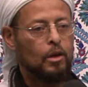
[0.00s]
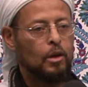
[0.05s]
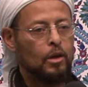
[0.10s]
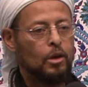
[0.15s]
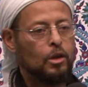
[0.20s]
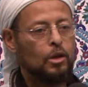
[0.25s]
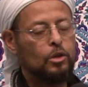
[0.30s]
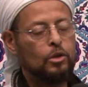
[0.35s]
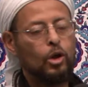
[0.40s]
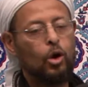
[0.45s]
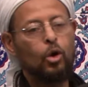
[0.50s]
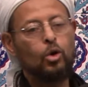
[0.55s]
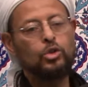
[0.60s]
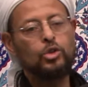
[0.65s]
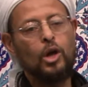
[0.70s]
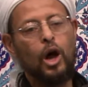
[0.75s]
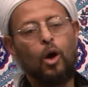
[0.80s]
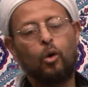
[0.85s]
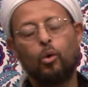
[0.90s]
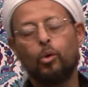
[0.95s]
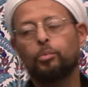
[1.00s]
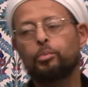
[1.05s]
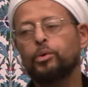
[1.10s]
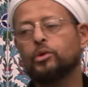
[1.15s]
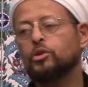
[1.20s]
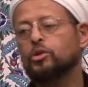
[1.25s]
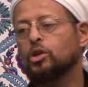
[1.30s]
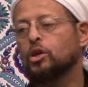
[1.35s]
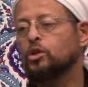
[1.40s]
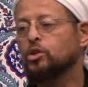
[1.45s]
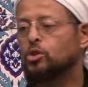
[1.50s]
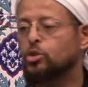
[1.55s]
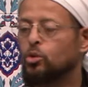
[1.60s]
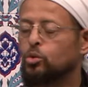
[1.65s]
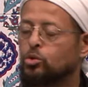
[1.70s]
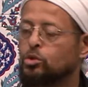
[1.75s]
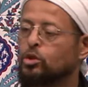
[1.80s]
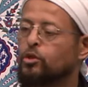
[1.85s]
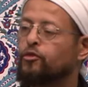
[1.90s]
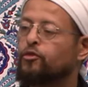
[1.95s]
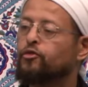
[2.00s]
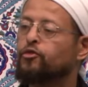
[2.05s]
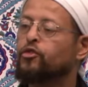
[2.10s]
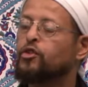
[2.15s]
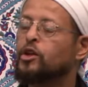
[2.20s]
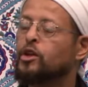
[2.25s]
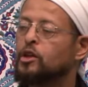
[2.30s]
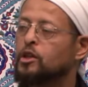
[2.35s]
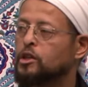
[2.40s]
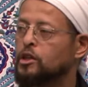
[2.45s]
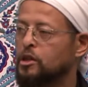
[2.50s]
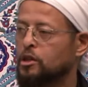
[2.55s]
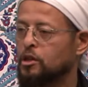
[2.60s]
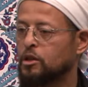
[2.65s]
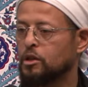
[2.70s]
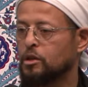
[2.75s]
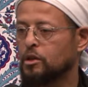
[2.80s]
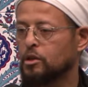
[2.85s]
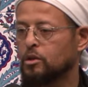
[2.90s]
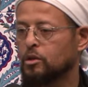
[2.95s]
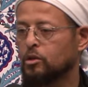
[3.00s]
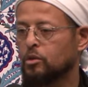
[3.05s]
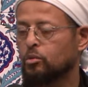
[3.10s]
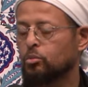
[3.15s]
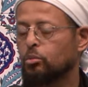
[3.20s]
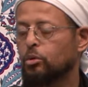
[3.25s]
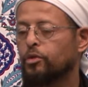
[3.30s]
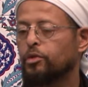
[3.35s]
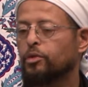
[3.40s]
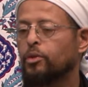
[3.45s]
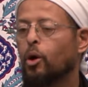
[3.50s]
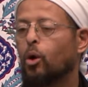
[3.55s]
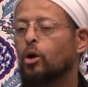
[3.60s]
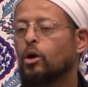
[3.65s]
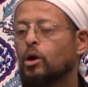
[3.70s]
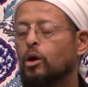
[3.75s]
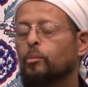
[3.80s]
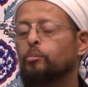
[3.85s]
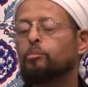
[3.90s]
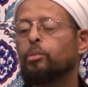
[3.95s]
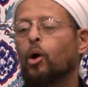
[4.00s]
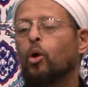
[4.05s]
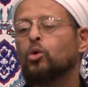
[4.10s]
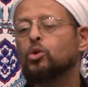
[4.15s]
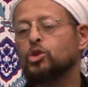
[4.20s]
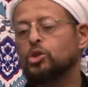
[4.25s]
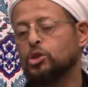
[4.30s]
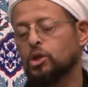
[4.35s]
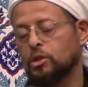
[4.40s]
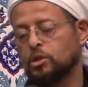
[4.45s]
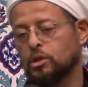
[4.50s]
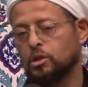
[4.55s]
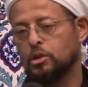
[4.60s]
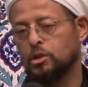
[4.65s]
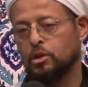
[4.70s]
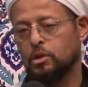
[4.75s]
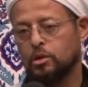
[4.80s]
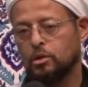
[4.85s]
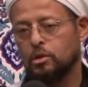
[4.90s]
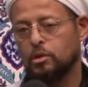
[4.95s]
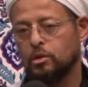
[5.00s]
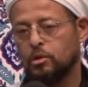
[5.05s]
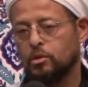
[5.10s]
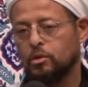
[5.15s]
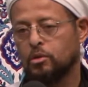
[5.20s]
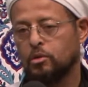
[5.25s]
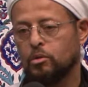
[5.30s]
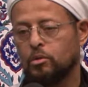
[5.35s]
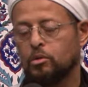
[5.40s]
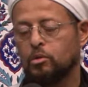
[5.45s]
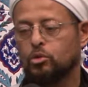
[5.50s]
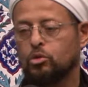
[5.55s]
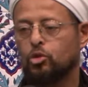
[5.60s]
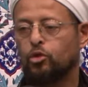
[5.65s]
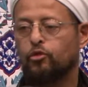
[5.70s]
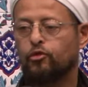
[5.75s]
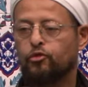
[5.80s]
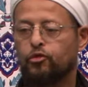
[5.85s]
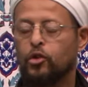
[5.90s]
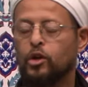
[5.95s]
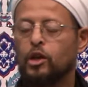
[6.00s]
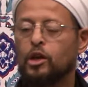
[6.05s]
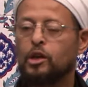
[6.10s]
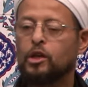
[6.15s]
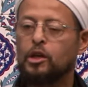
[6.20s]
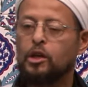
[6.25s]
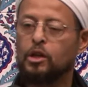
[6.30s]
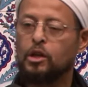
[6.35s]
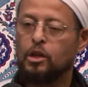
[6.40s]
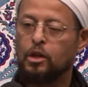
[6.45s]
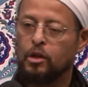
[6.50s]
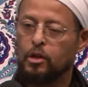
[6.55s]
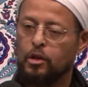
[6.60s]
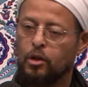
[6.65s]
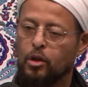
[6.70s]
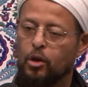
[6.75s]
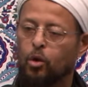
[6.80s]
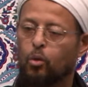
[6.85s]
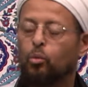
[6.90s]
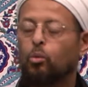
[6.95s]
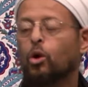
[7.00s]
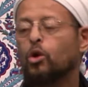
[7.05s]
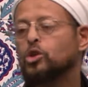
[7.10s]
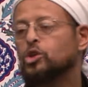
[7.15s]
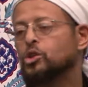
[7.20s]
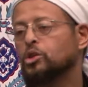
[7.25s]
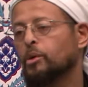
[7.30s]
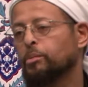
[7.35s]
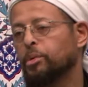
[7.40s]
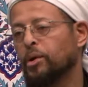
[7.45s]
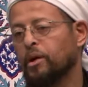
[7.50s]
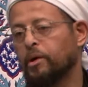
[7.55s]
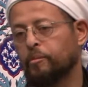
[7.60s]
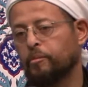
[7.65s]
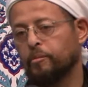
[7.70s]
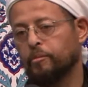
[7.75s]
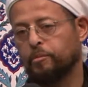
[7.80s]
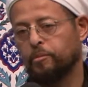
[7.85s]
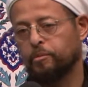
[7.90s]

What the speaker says: He knows our potential to freely, with no compulsion, to freely worship Him.